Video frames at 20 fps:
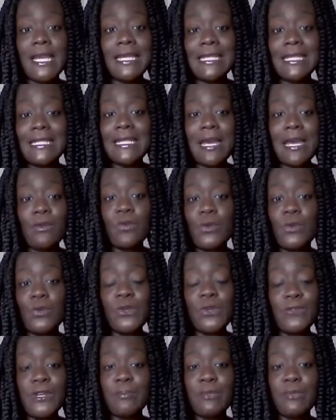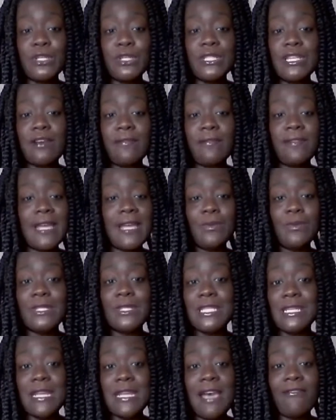like I said, when we rebooked our flight, we
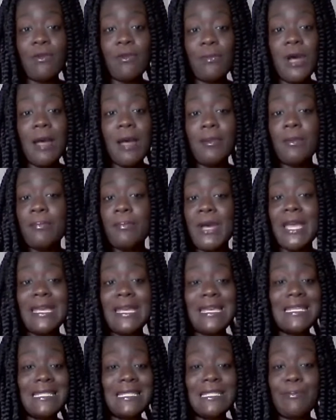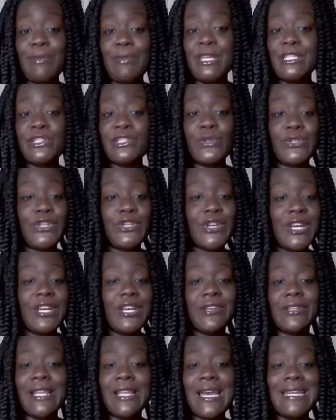didn't have a problem, but it depends on your
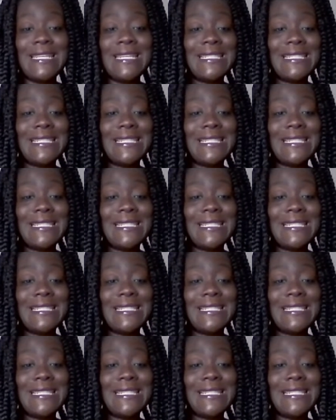airline.